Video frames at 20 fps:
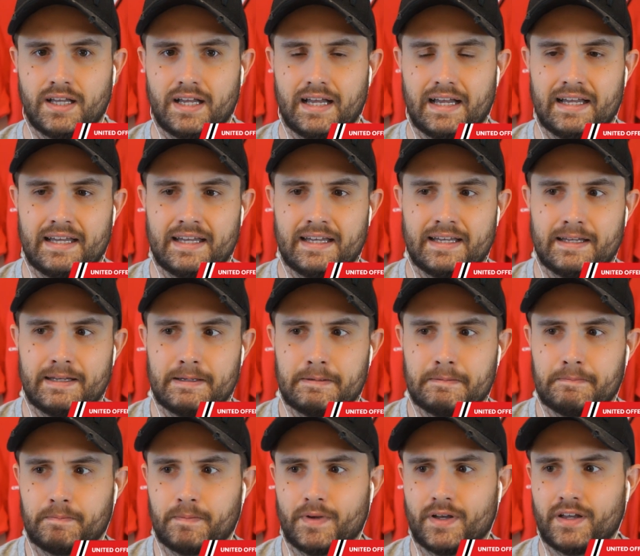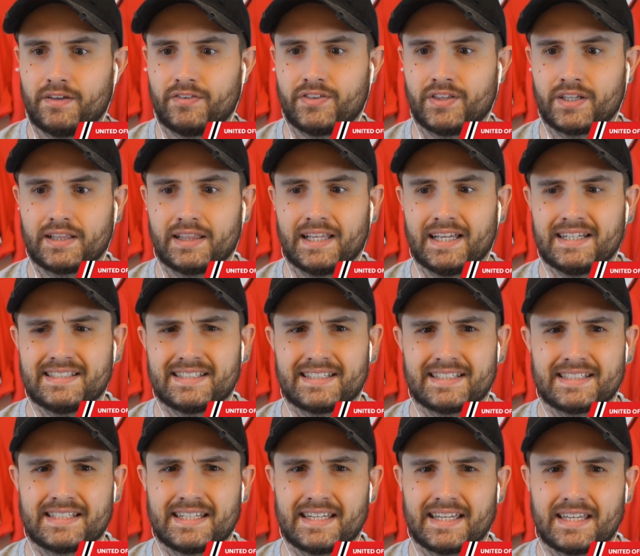Um, I think Leicester
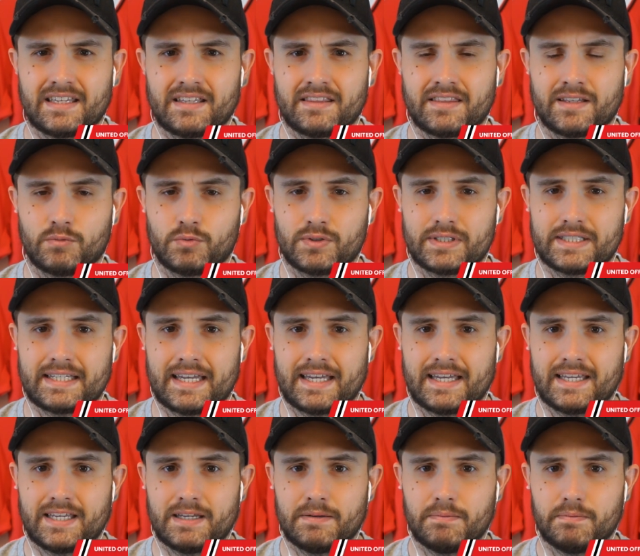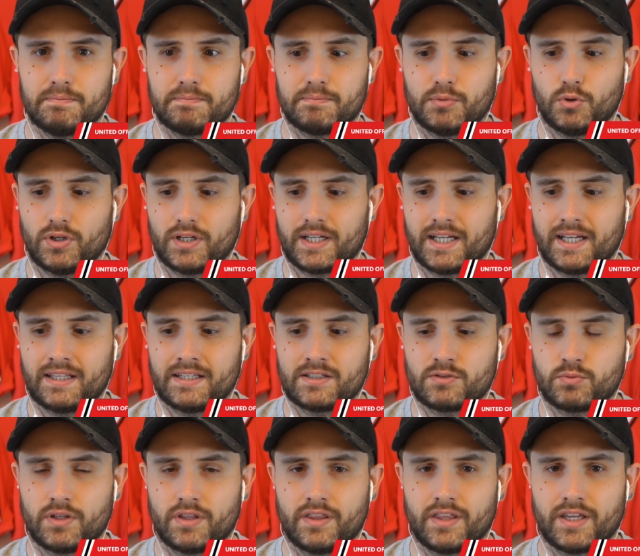City, I think, would take him, but again, it's
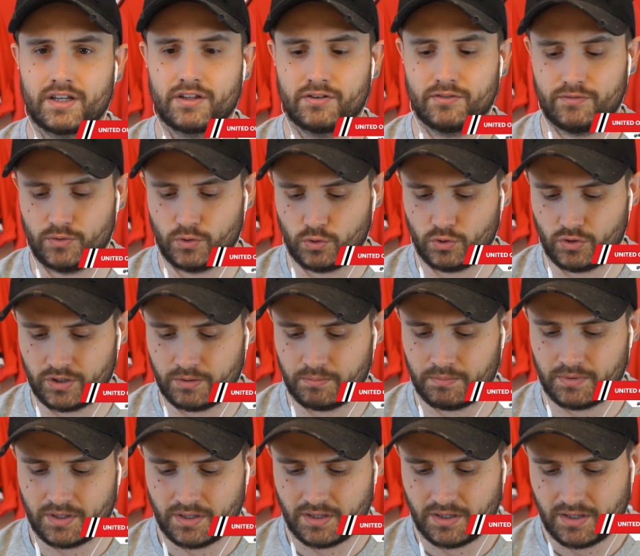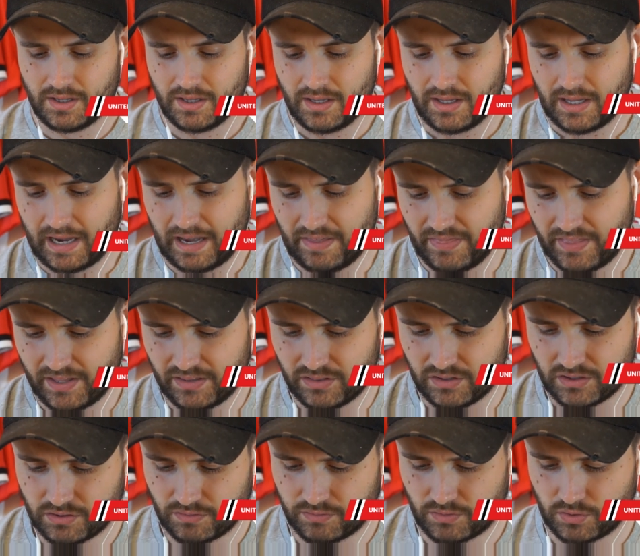whether they can afford him. And then
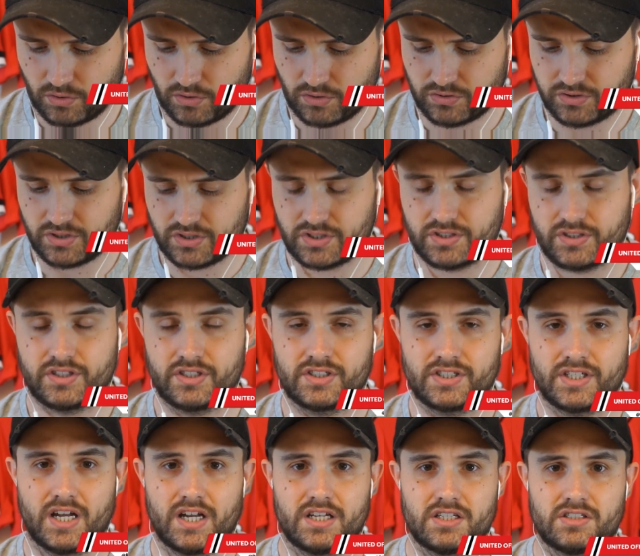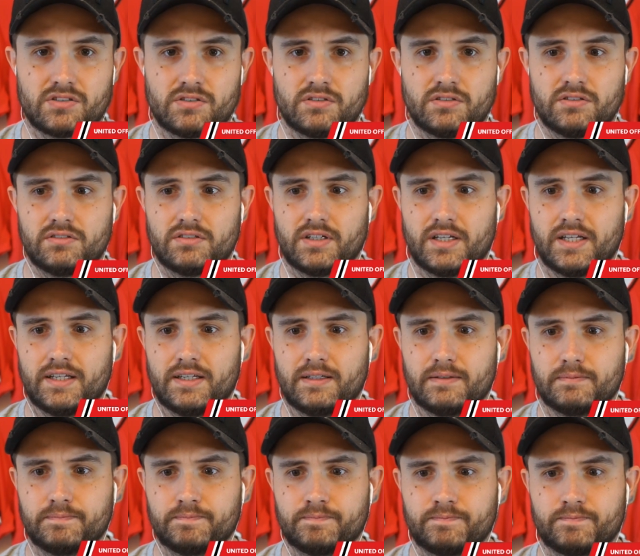there's of course there's there's Arsenal,
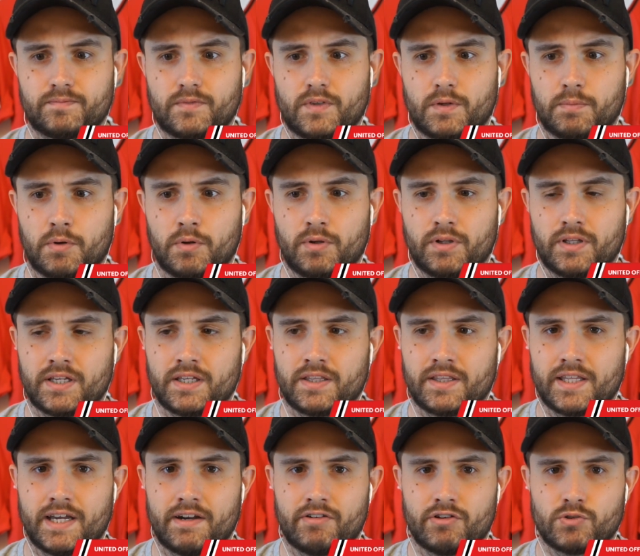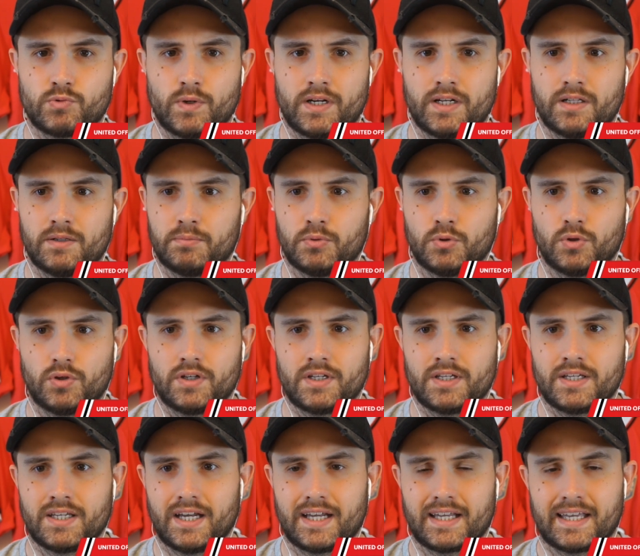um, probably in there as well. But
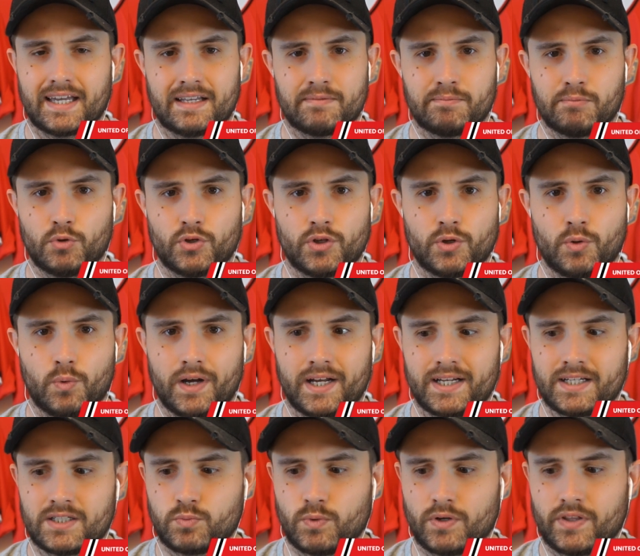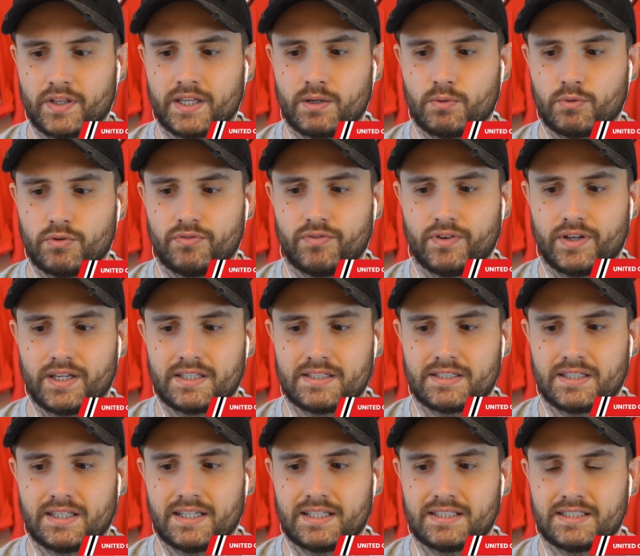again, money wise, whether he would fit into
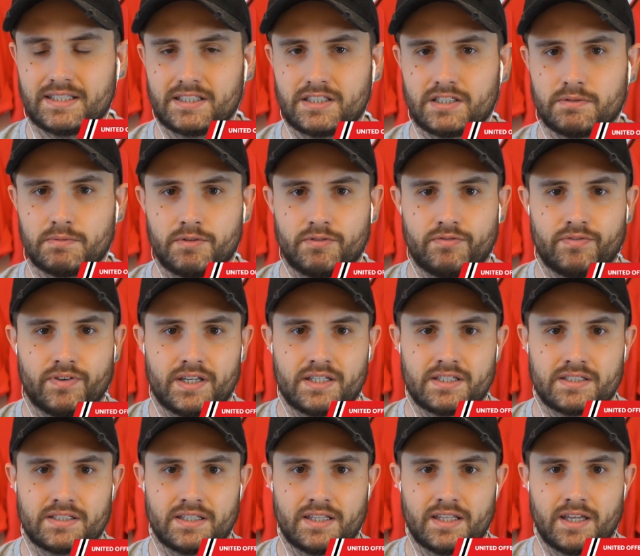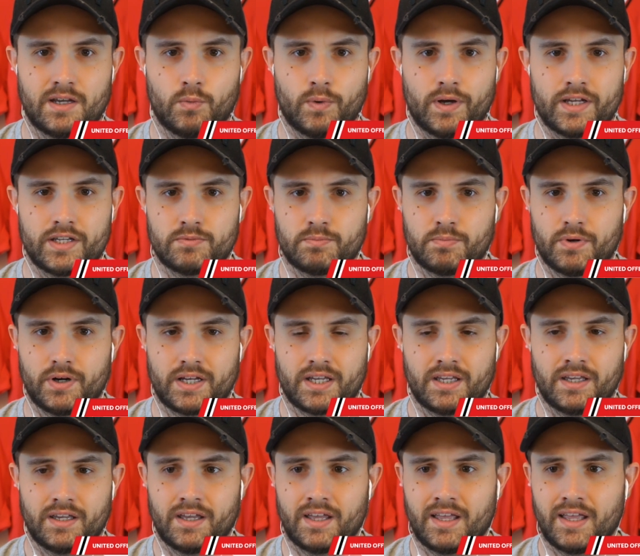their system and fit into their wage
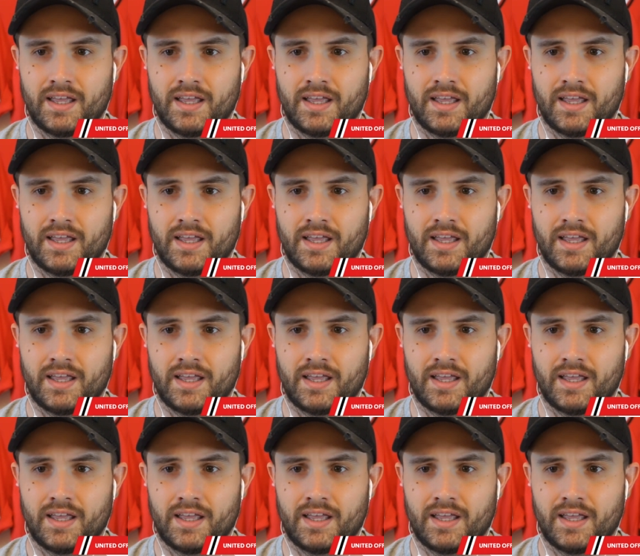bracket,